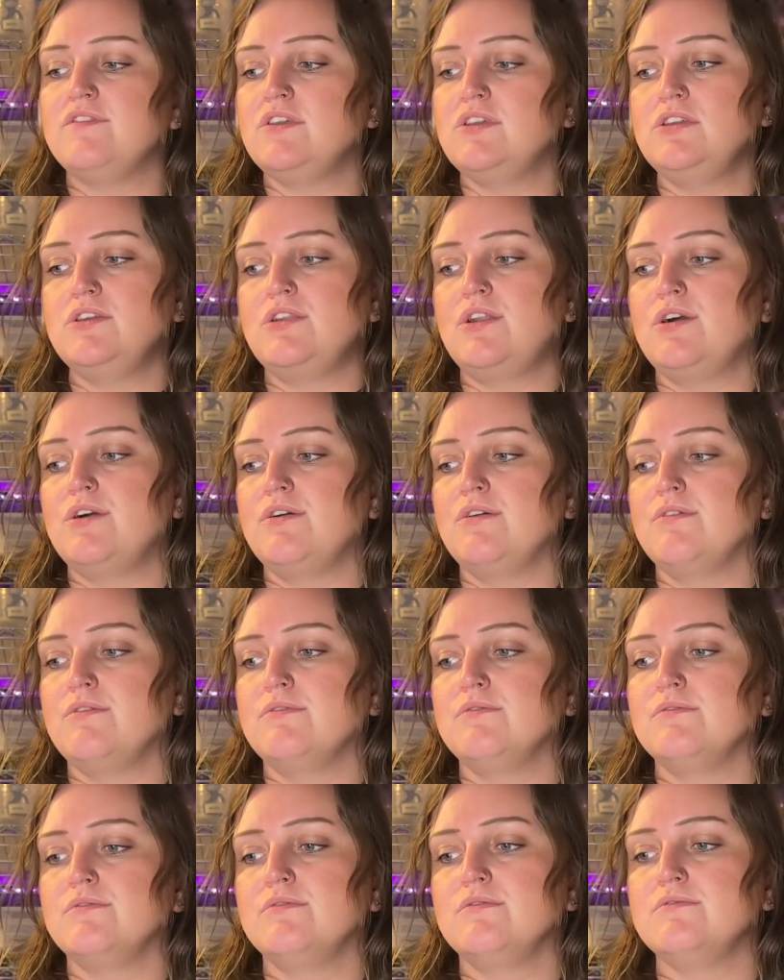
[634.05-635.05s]
you
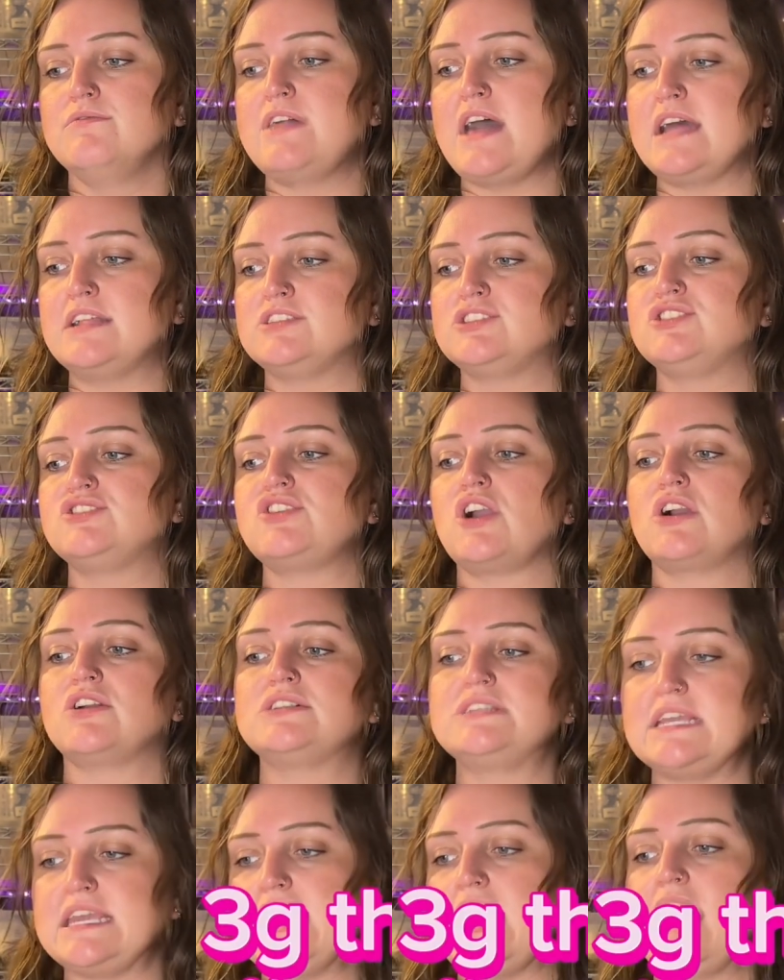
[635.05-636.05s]
know, that
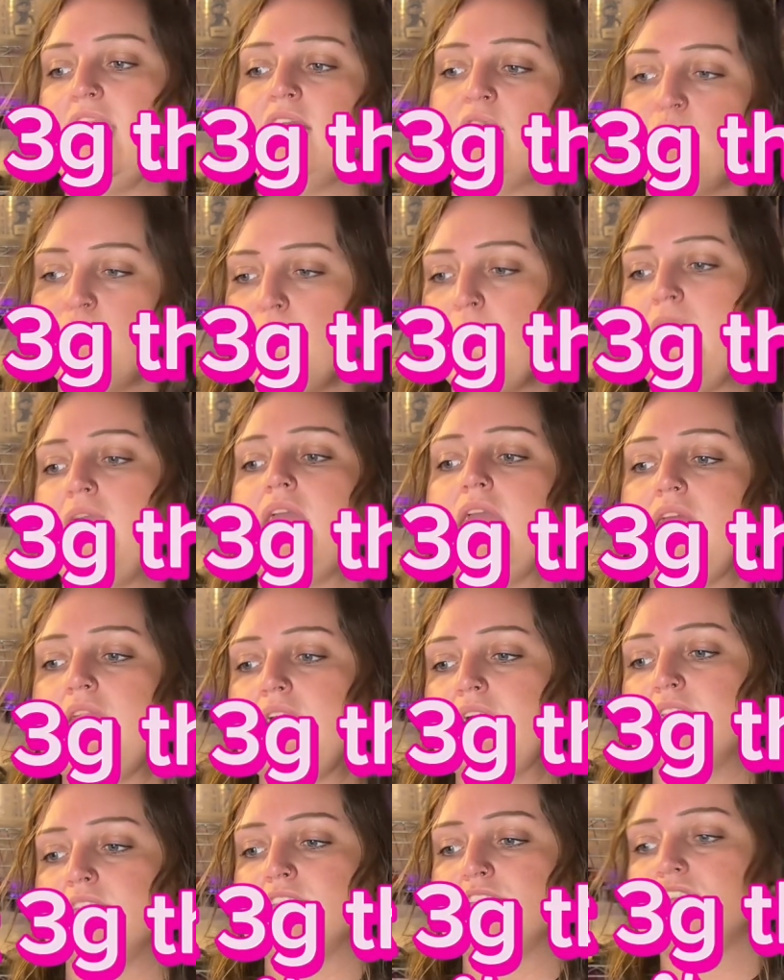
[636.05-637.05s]
start to gain weight
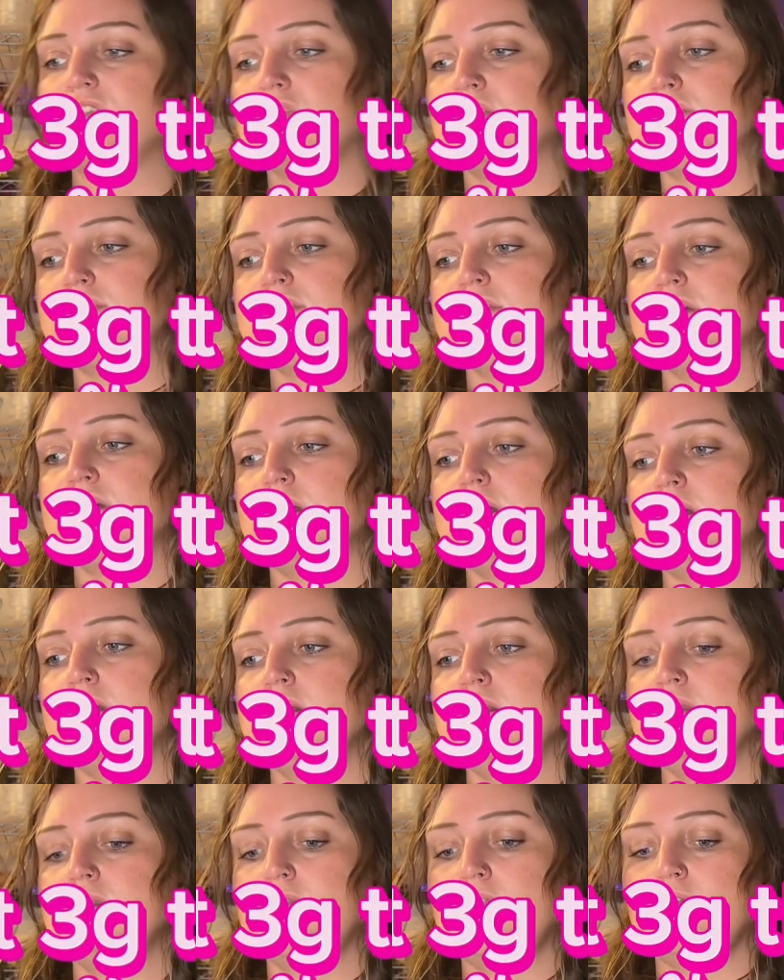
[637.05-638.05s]
and start to,
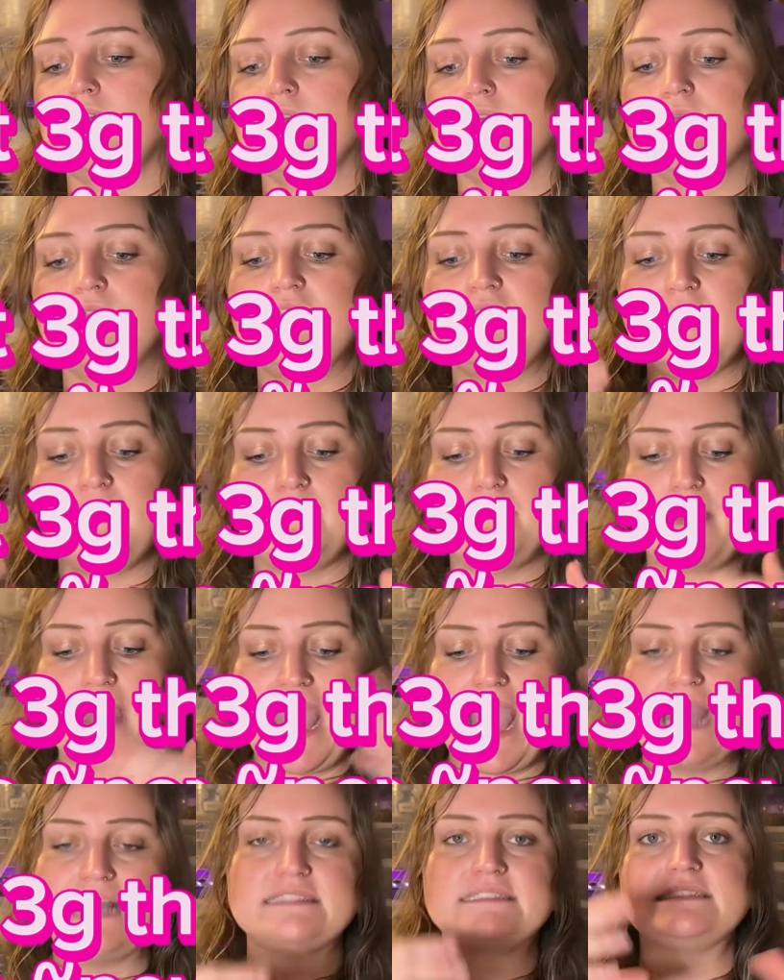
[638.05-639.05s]
you know, get
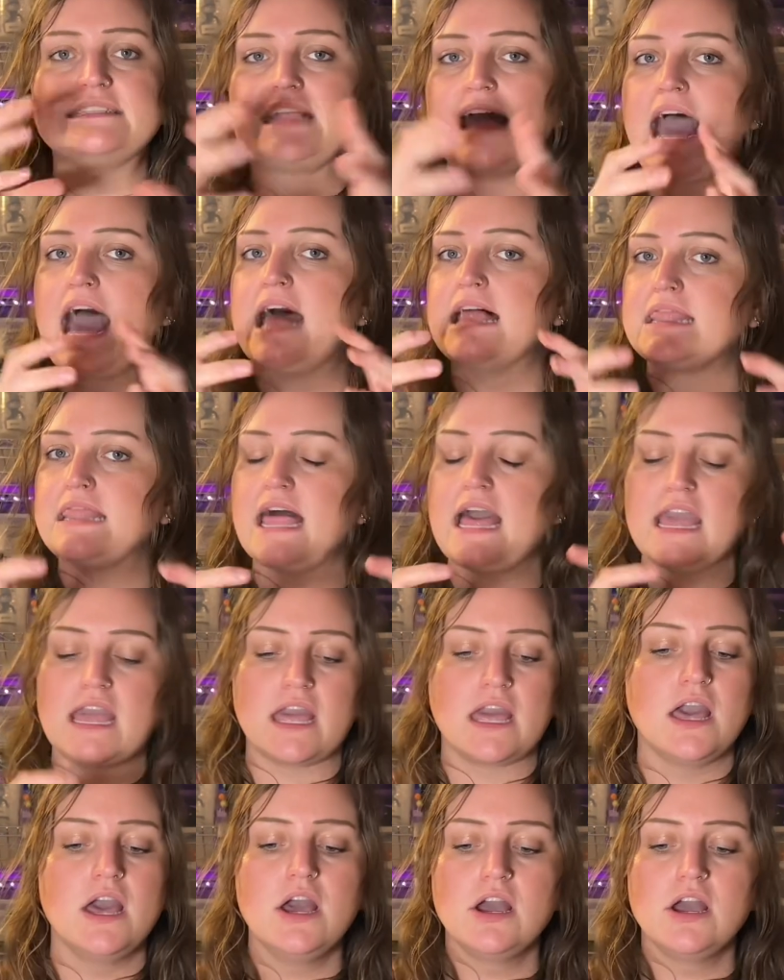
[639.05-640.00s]
past that like